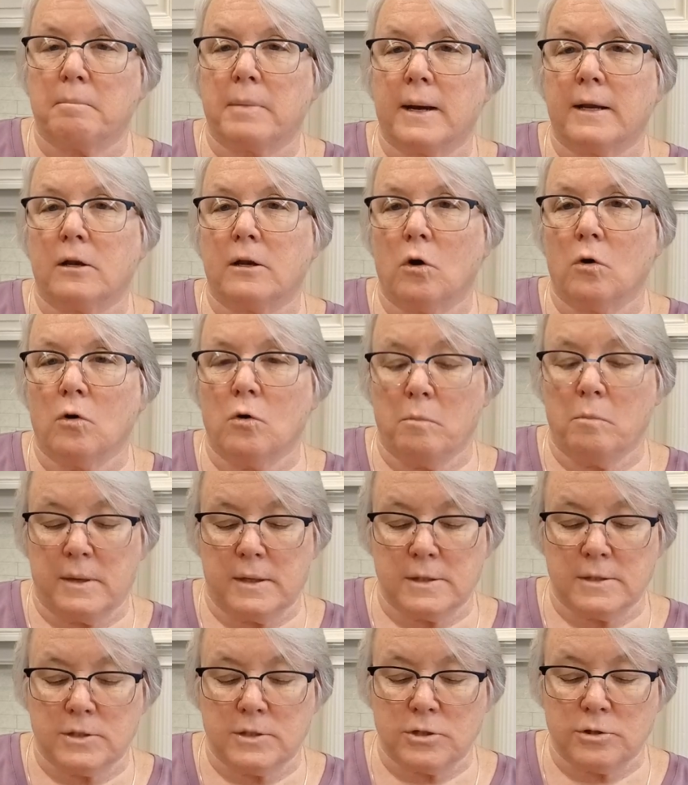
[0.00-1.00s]
by local
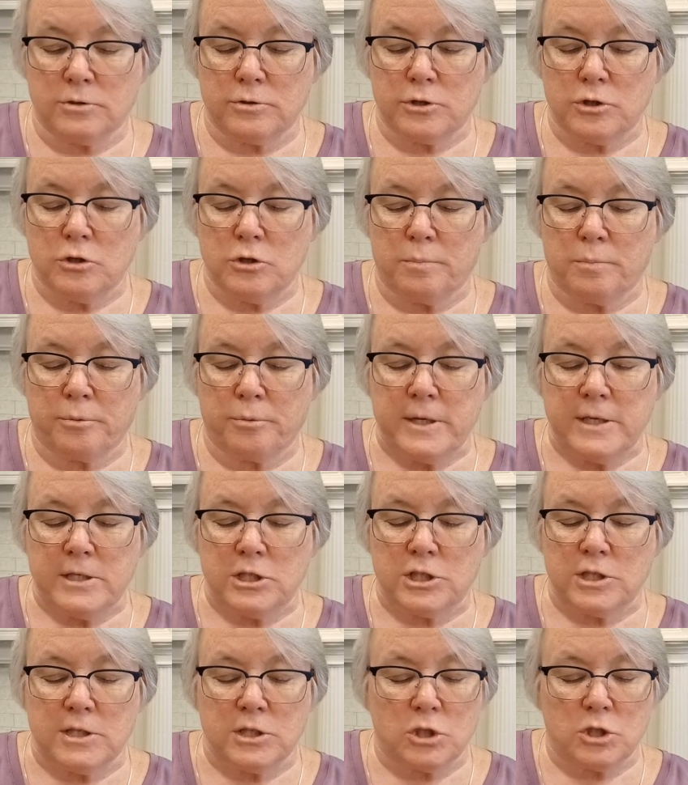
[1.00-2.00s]
ministers who
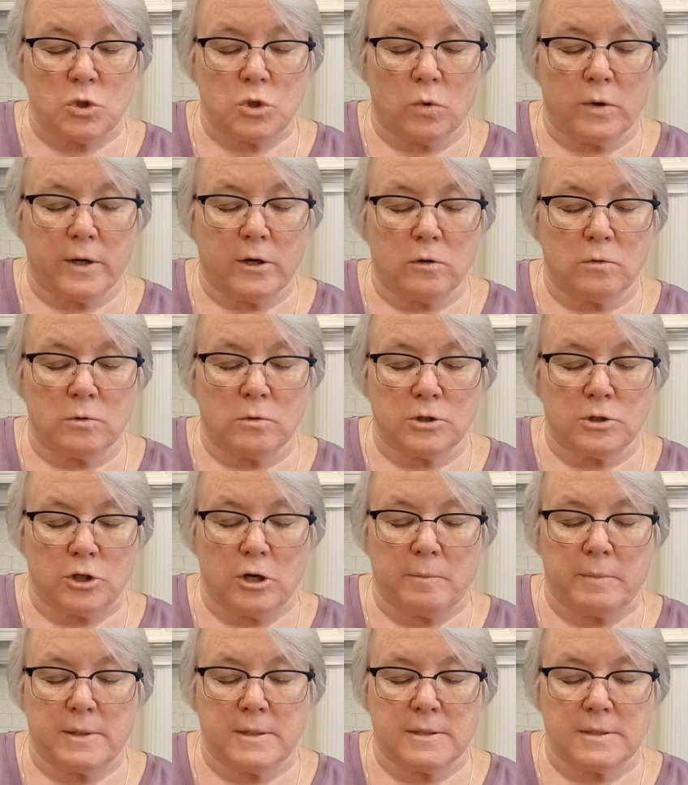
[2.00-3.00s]
preached historical
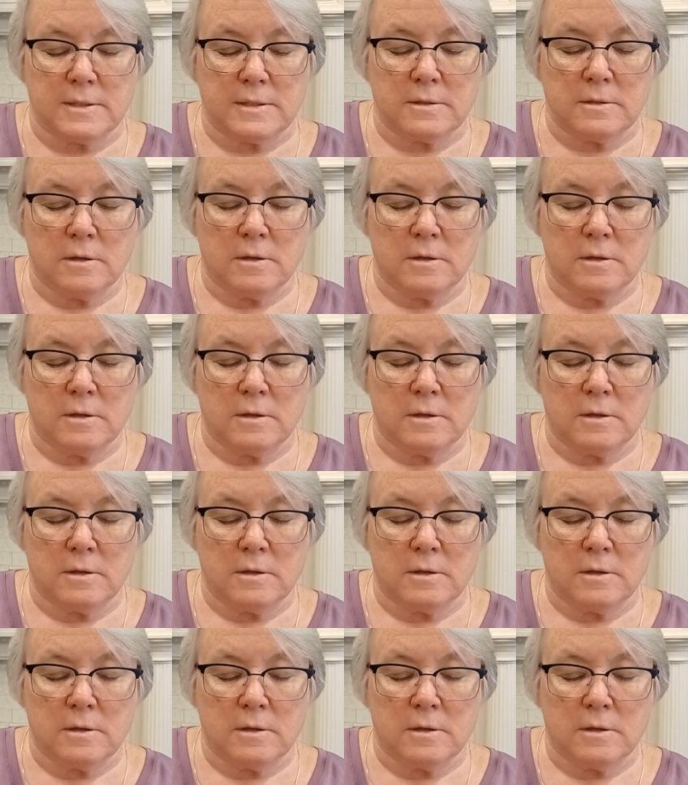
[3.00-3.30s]
sermons.